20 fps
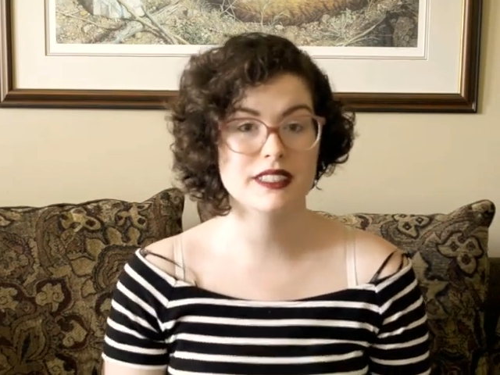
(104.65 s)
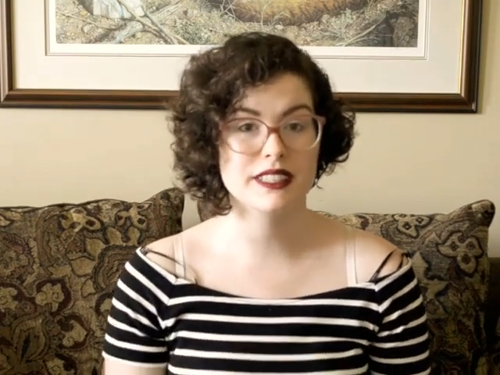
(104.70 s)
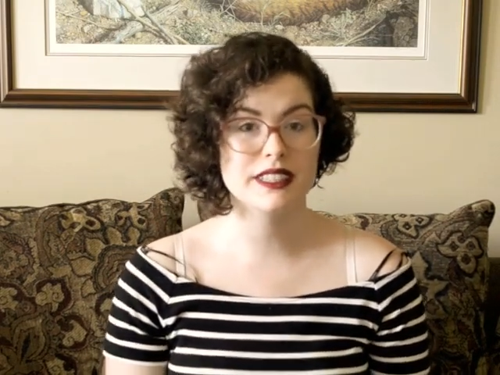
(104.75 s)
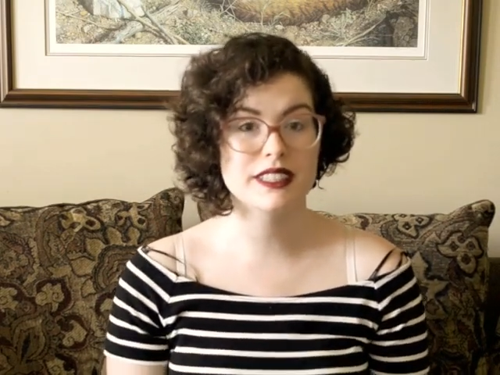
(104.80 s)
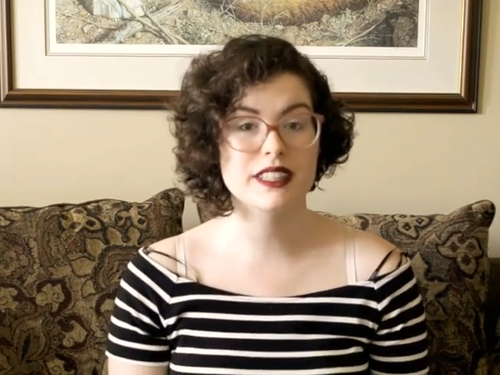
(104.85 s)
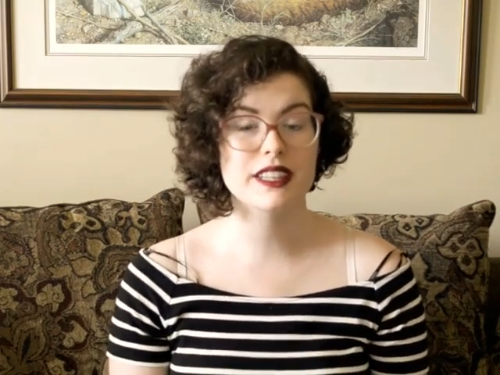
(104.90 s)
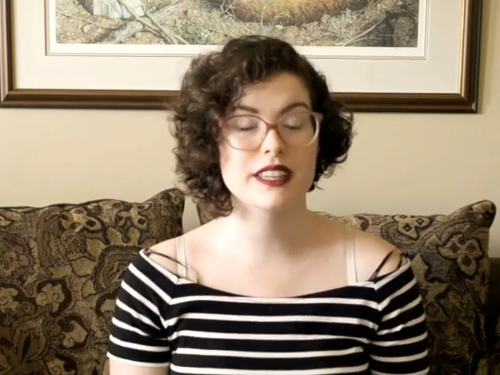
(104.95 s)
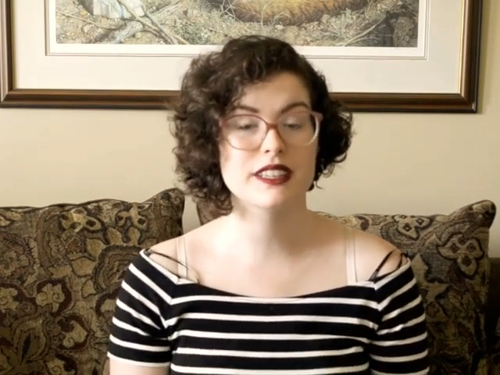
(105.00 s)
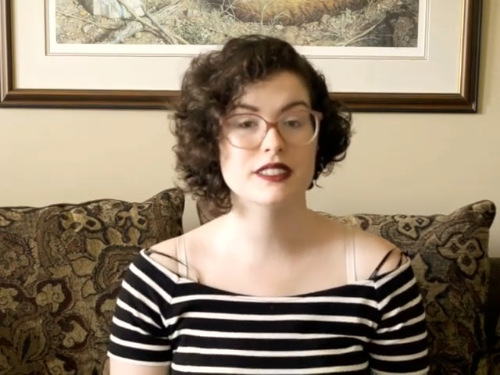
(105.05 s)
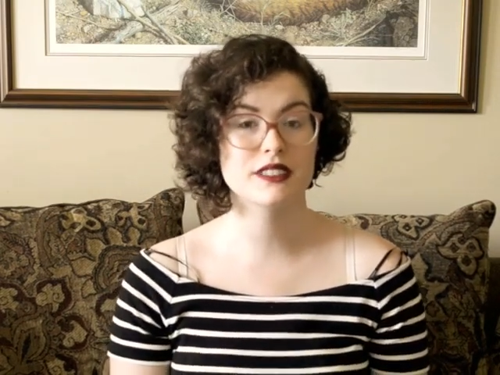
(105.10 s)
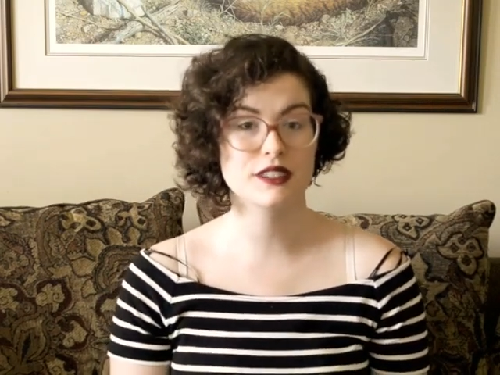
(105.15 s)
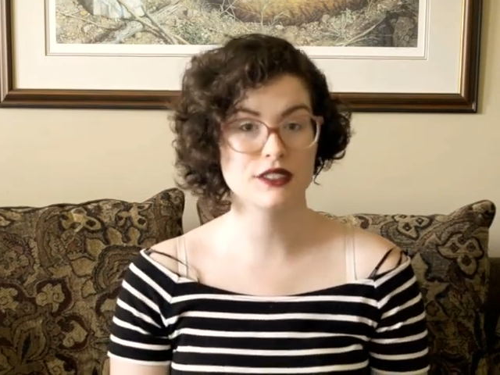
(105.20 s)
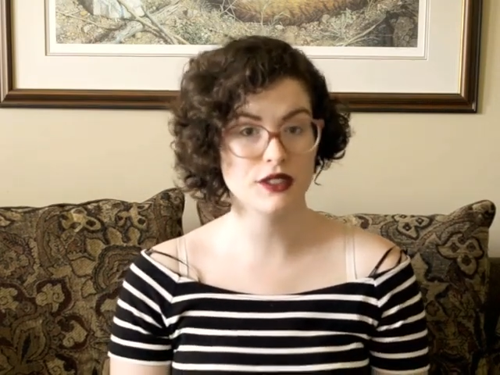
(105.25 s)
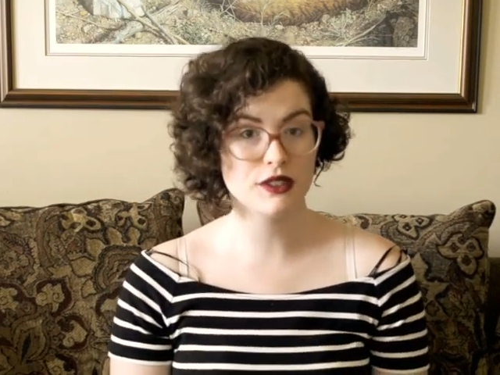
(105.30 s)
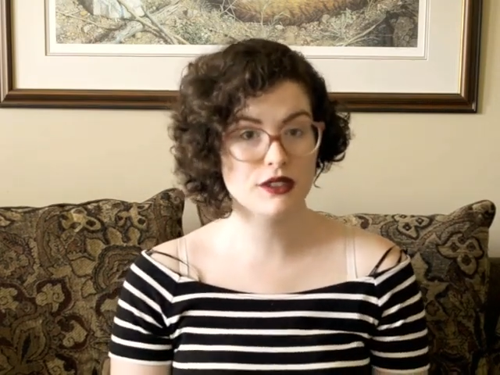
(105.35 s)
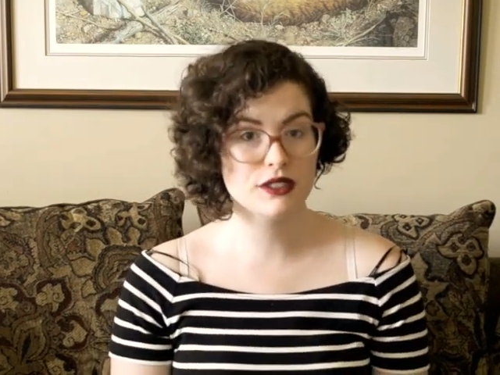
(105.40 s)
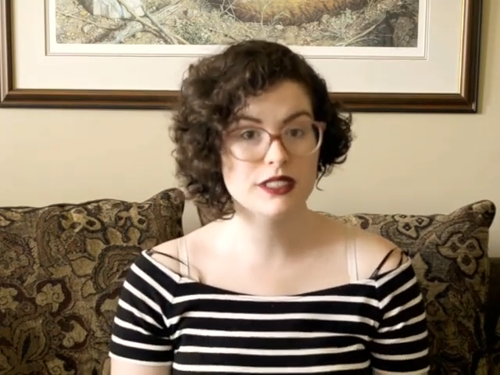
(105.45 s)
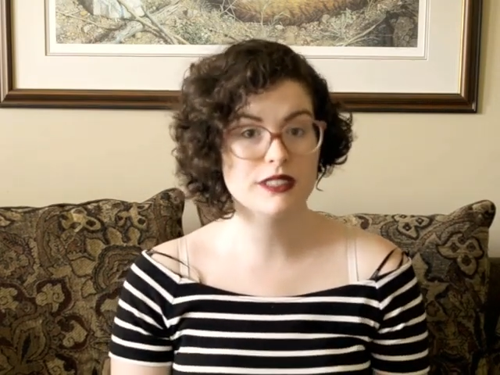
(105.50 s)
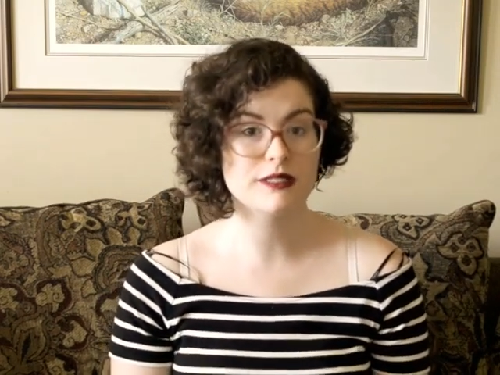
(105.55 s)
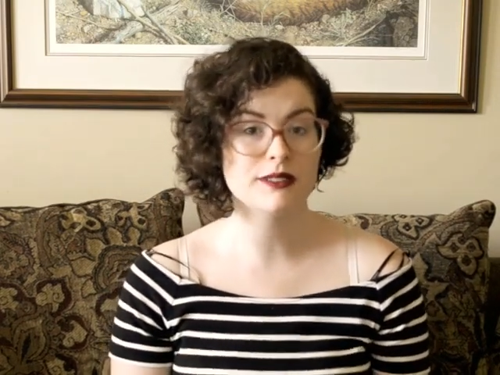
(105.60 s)
deal
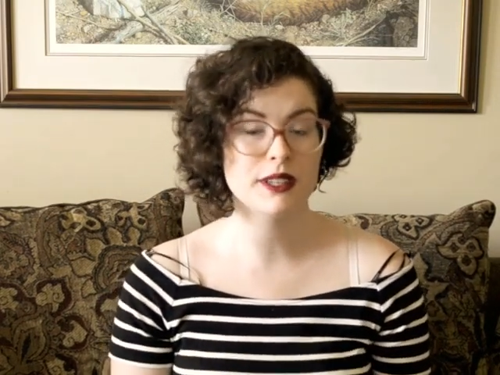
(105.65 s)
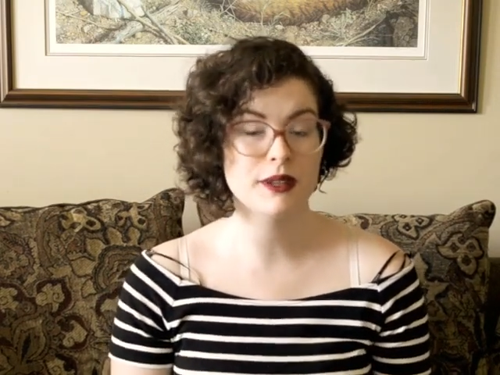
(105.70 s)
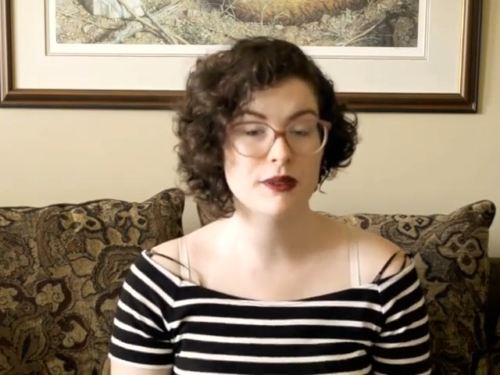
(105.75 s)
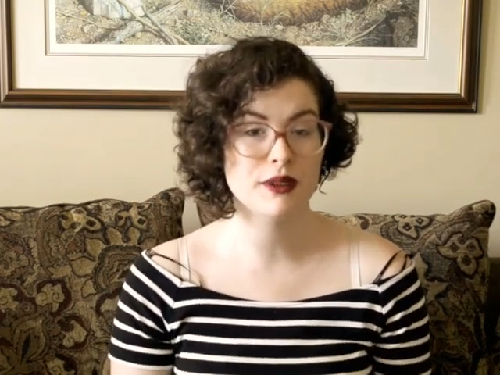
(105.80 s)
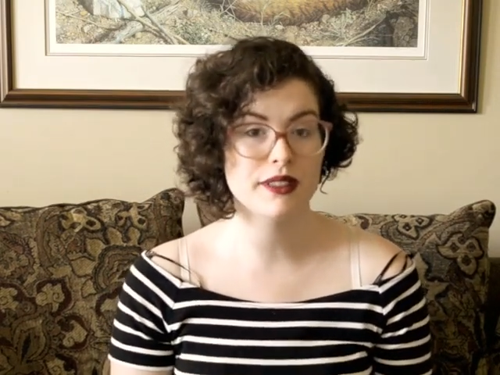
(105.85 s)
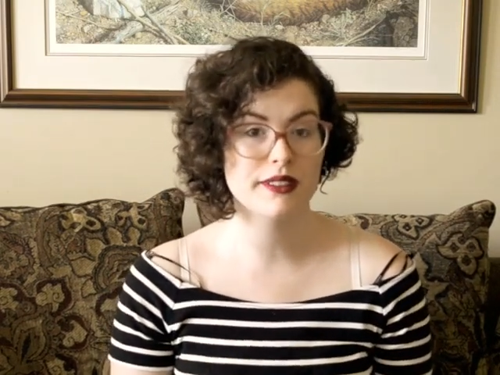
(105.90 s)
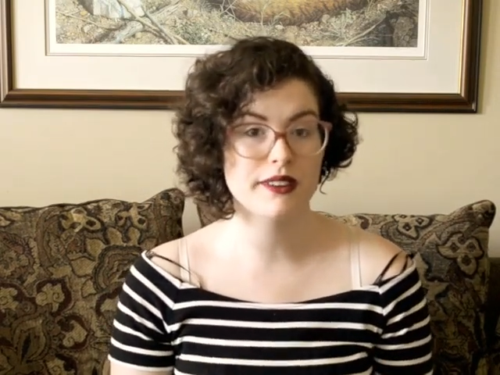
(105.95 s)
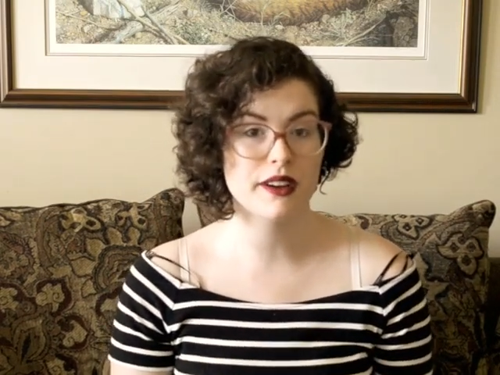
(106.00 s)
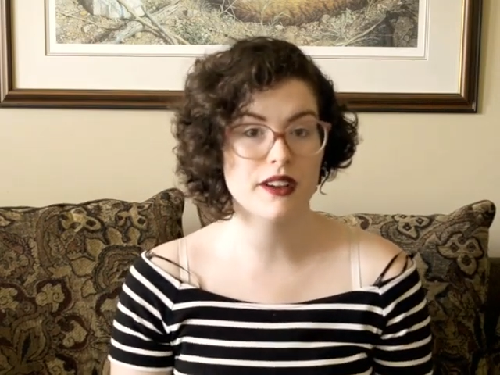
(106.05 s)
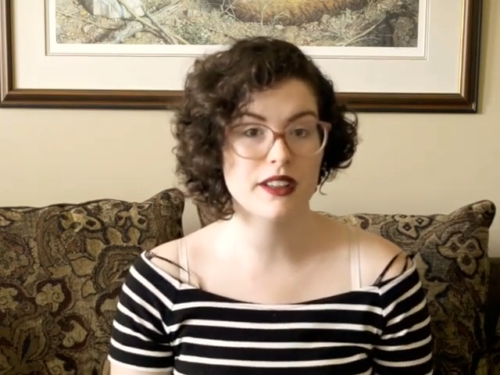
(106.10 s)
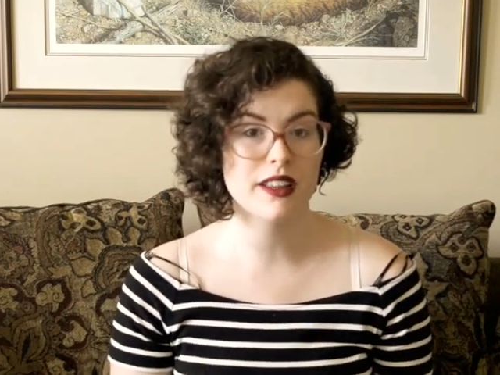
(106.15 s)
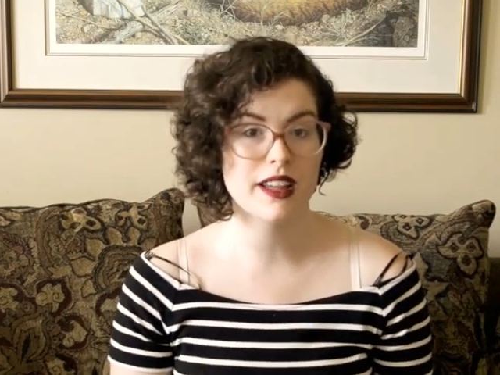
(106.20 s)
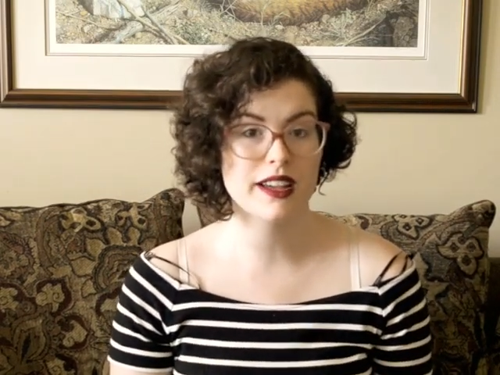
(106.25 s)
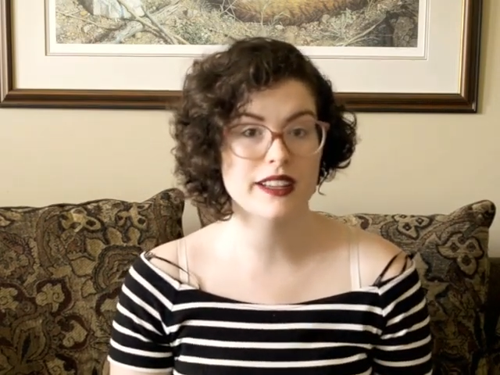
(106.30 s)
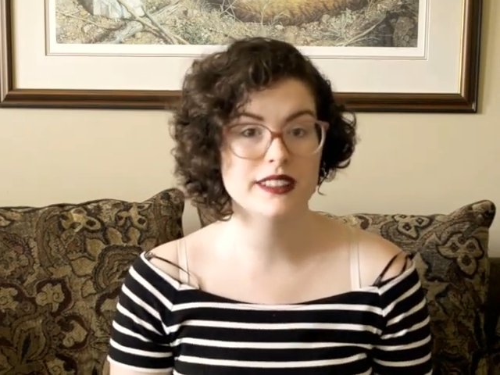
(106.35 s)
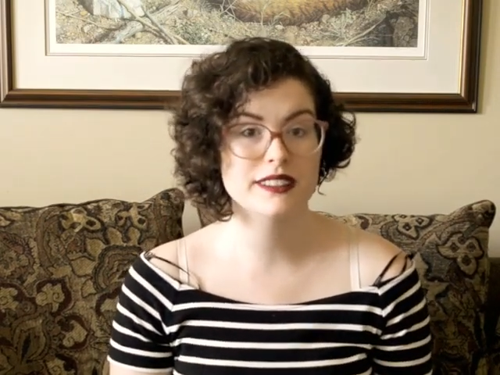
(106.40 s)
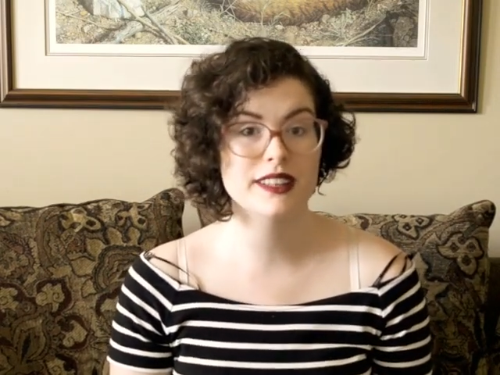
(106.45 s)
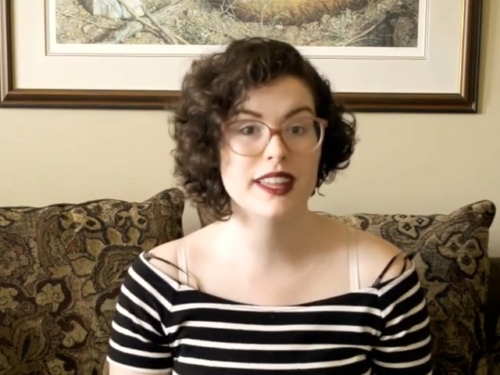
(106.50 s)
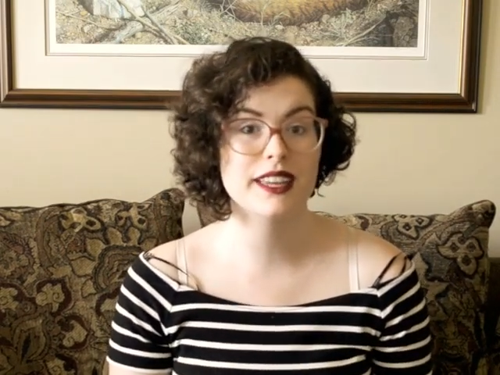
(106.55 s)
exclusively with doll eyes,